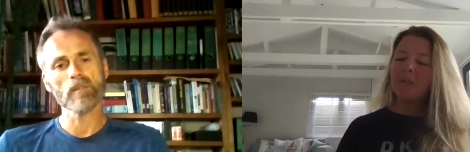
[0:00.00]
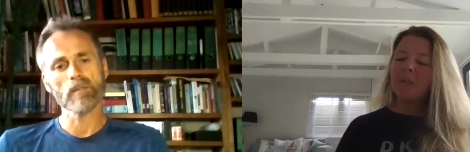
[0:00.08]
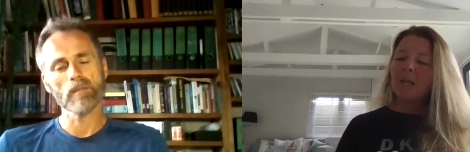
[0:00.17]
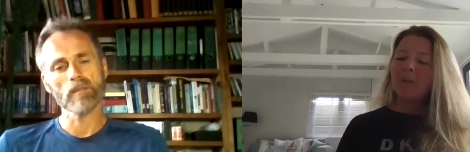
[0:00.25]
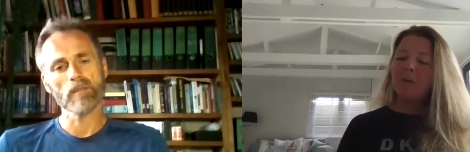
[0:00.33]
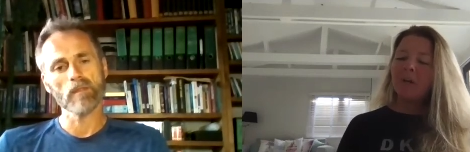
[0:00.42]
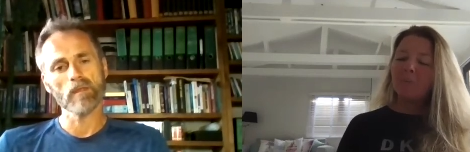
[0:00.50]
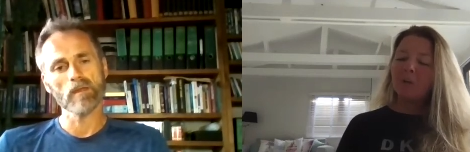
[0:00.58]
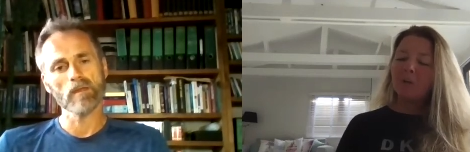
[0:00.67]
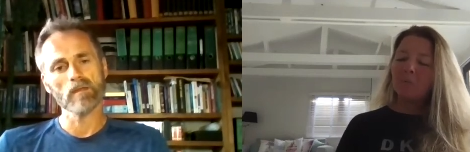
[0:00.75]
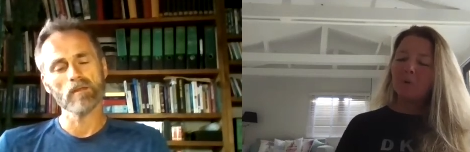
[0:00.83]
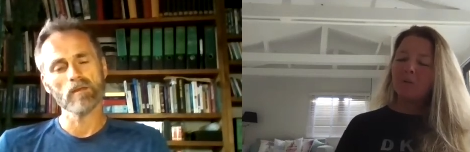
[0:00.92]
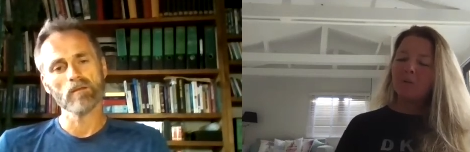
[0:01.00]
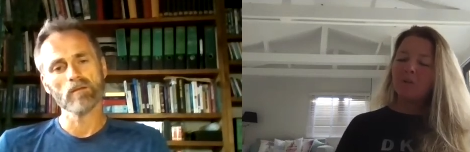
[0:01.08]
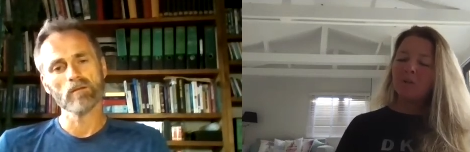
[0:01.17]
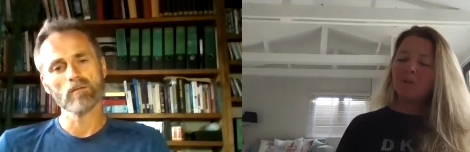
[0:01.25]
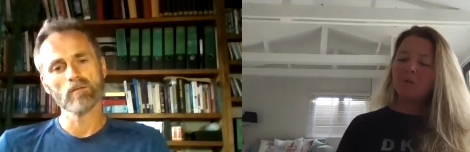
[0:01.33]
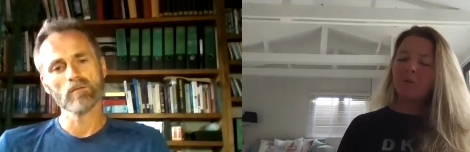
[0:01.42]
Speaker 1: if anybody
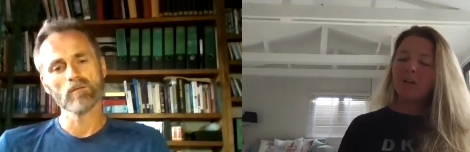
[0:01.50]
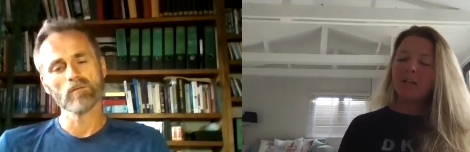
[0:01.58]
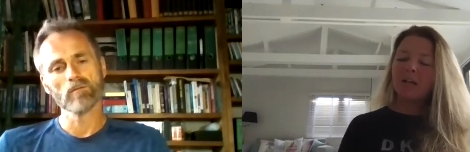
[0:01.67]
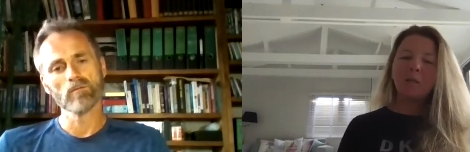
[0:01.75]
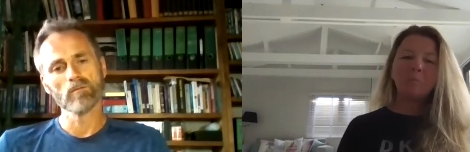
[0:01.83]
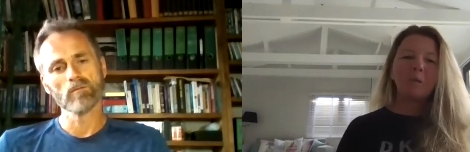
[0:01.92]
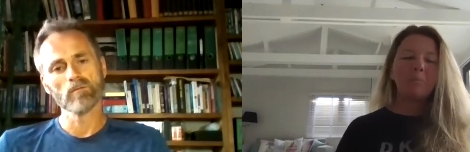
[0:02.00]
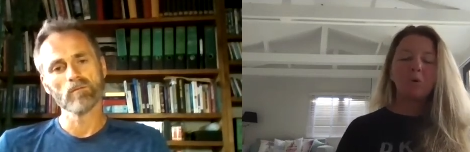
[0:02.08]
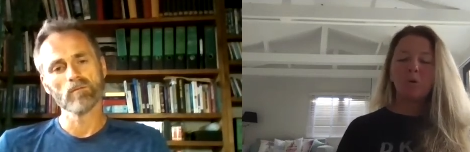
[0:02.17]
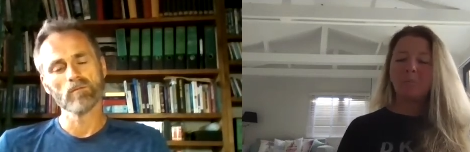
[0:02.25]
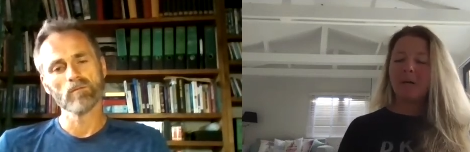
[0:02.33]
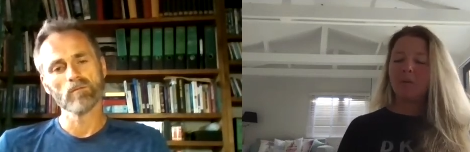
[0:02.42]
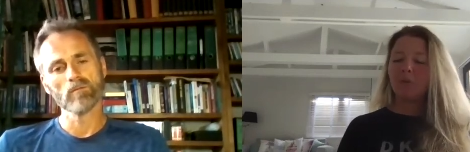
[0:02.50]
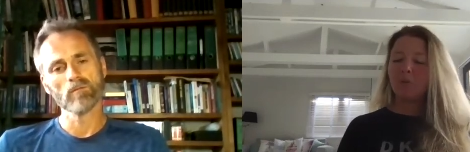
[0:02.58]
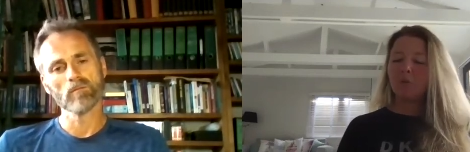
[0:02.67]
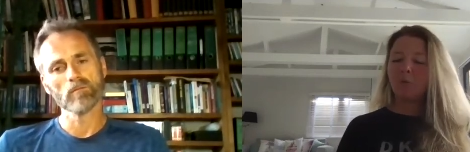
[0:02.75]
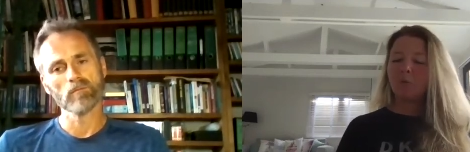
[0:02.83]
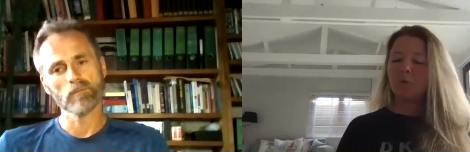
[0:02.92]
wants to find out a little bit more about
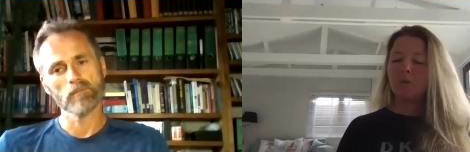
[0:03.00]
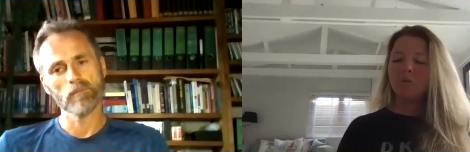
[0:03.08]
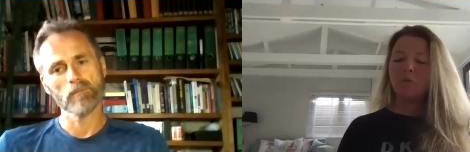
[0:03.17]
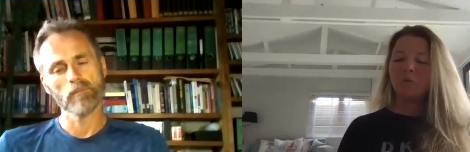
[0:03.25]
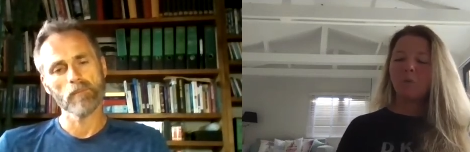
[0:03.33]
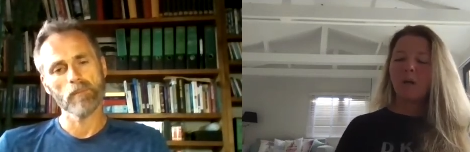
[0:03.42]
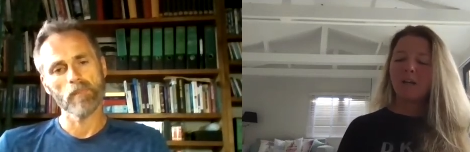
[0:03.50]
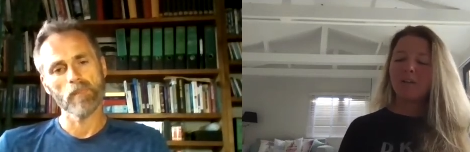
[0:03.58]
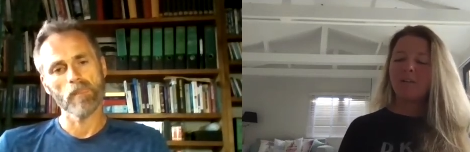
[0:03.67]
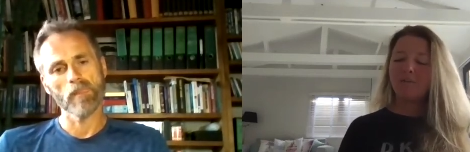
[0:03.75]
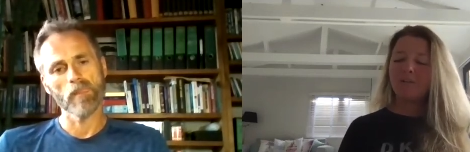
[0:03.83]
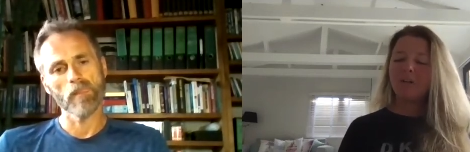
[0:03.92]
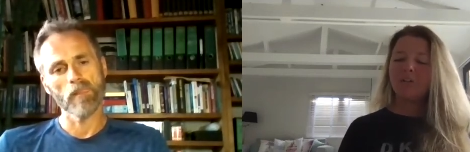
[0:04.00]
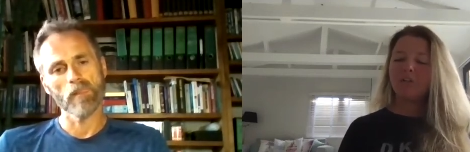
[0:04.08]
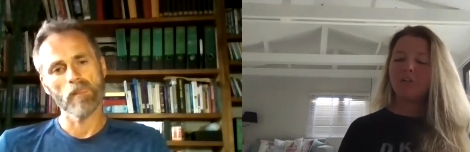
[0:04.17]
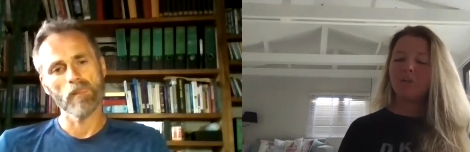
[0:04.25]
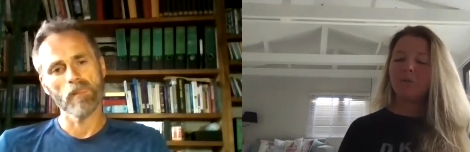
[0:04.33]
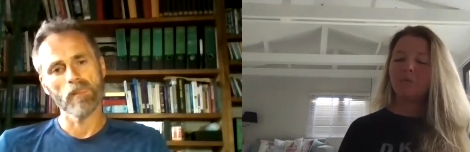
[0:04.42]
Sean,
Speaker 2: Sean, where can they find
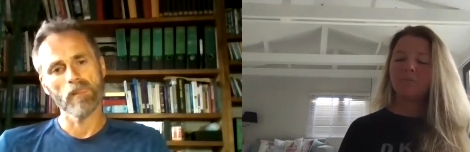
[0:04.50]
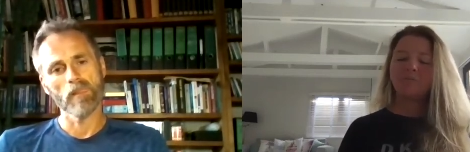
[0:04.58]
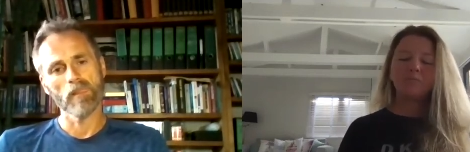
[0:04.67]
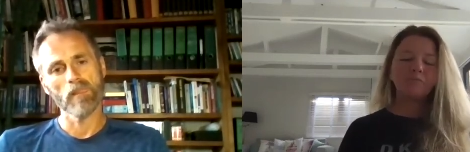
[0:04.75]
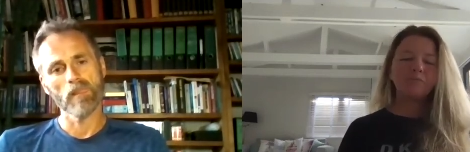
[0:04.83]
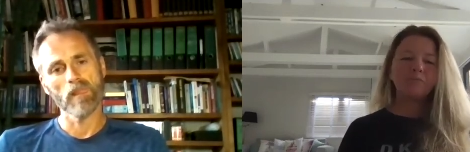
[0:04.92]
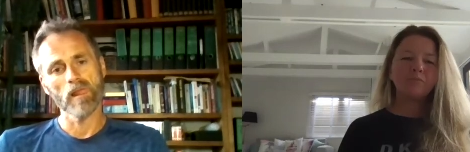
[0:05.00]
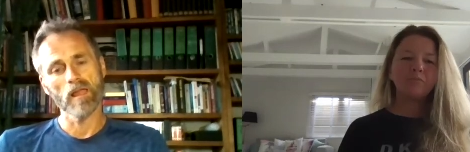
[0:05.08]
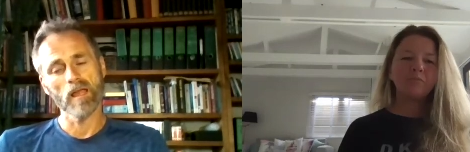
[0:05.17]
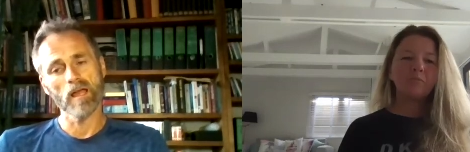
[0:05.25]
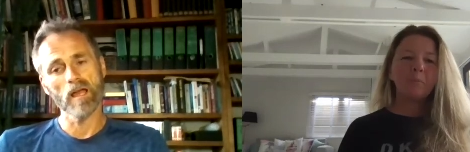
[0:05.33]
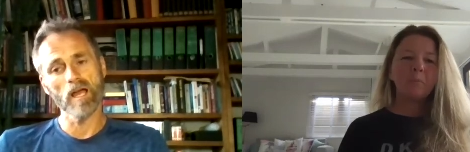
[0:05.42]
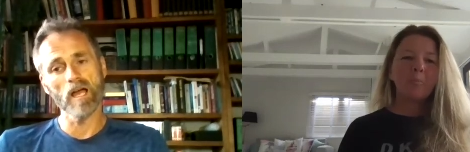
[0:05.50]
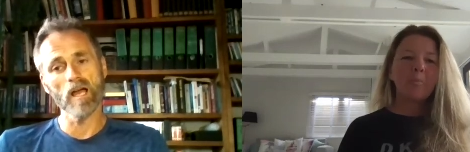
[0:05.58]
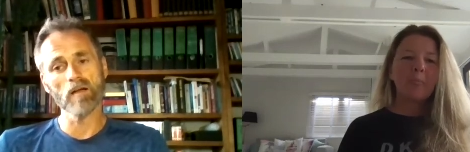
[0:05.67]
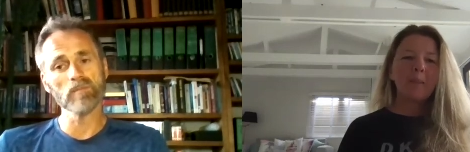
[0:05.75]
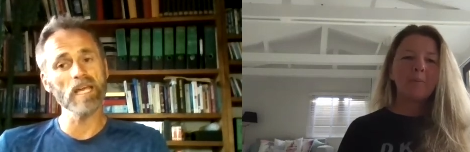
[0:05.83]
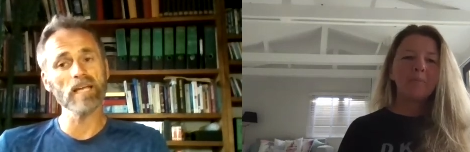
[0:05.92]
you?
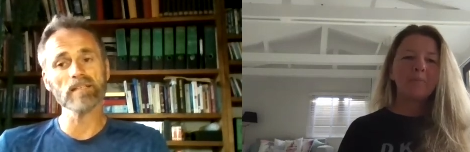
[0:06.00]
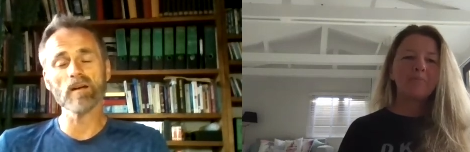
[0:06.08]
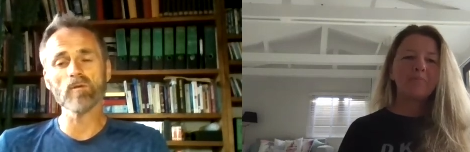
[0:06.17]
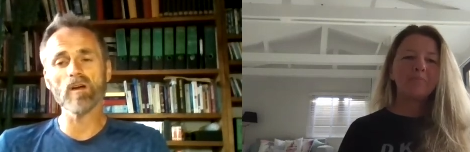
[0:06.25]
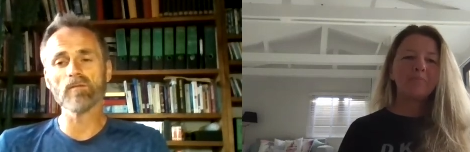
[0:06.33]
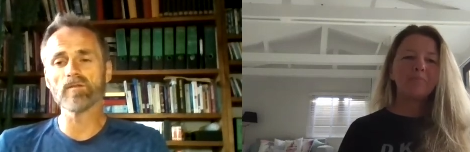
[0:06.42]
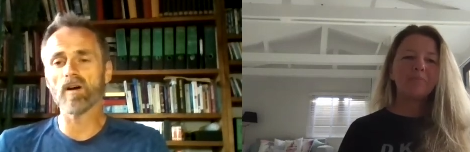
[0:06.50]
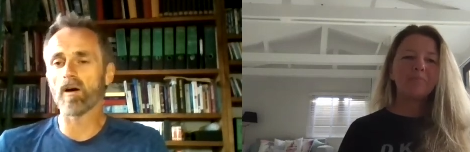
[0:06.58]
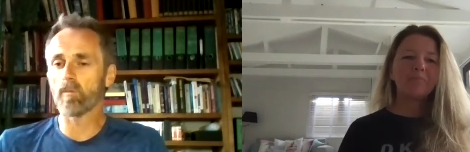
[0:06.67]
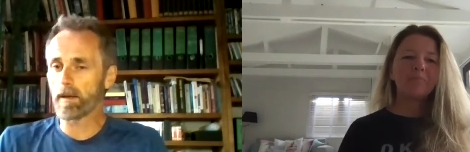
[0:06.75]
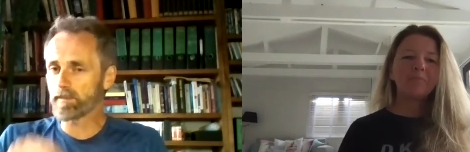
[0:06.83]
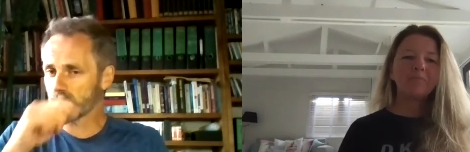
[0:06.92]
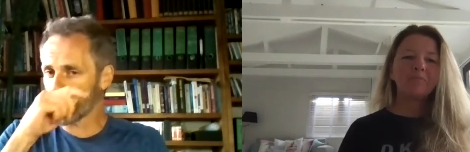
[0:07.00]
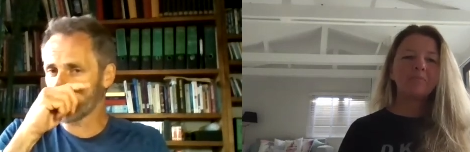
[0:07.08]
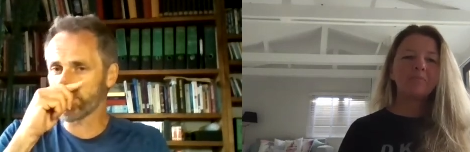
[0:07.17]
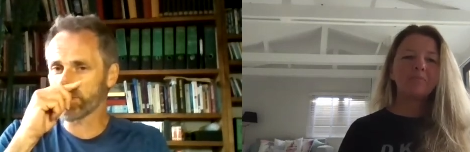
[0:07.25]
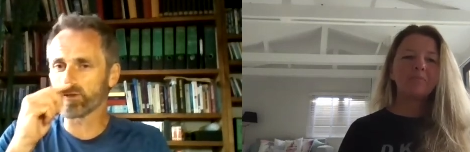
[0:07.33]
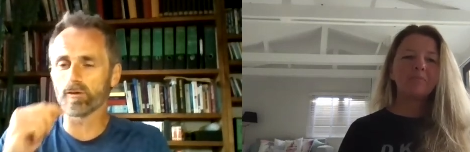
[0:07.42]
Um, yeah, no, well, I've got a website
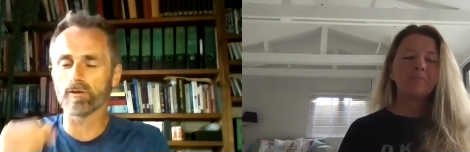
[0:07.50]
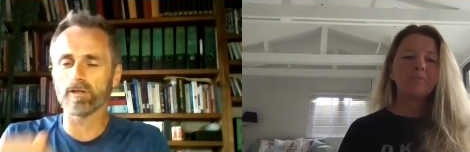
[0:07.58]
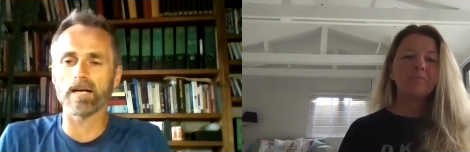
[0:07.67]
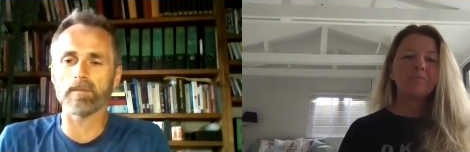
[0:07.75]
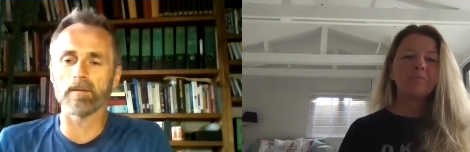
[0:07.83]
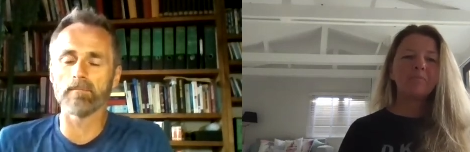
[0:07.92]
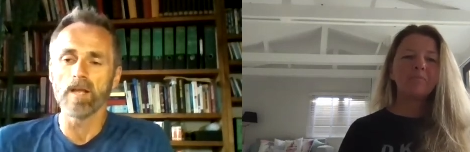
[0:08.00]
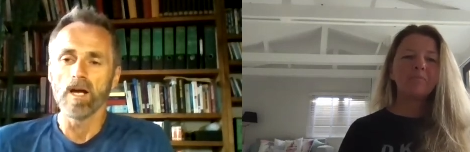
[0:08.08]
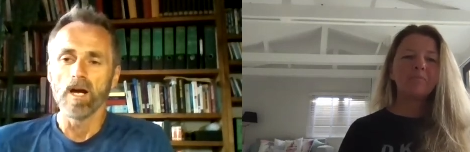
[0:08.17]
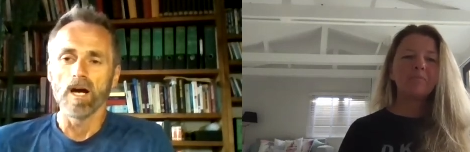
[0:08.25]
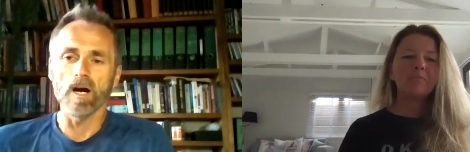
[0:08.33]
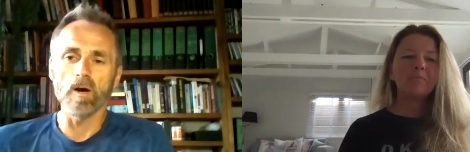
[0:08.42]
where you can look up um, uh,